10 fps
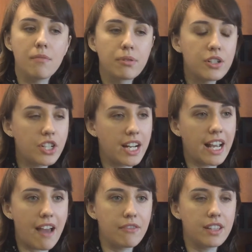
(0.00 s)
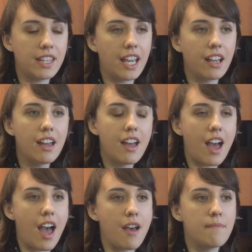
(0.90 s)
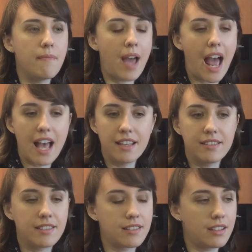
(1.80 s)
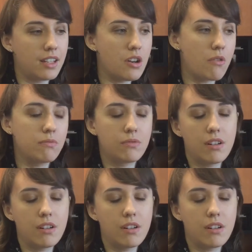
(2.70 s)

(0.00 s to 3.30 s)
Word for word: appreciating everything um, as, you know,